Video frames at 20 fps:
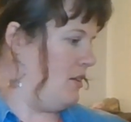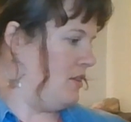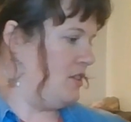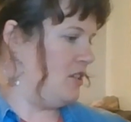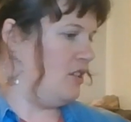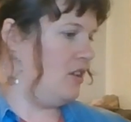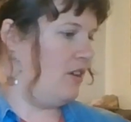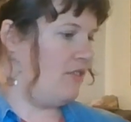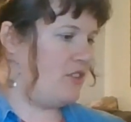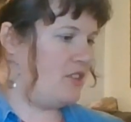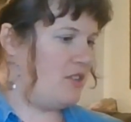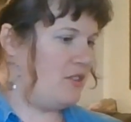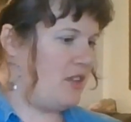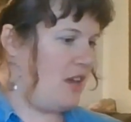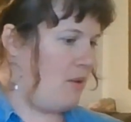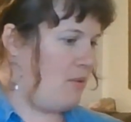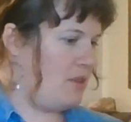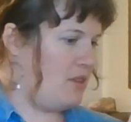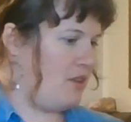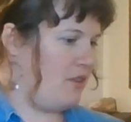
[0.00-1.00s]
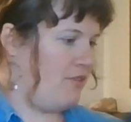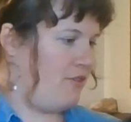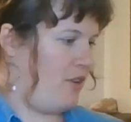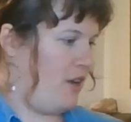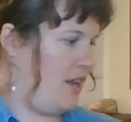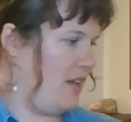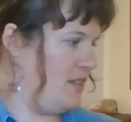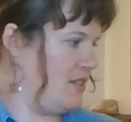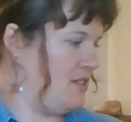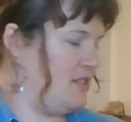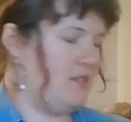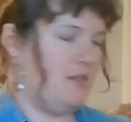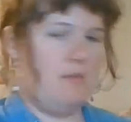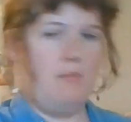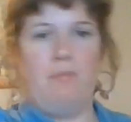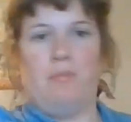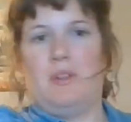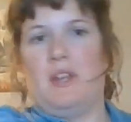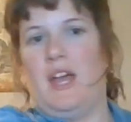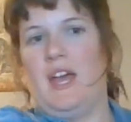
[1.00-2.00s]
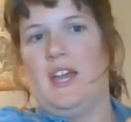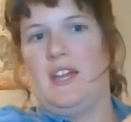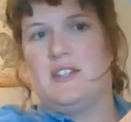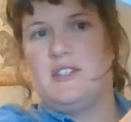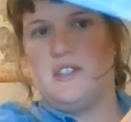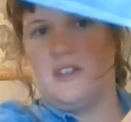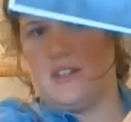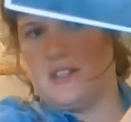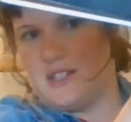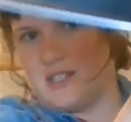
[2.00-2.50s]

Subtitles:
Do you ever do that with your friends? Play until it's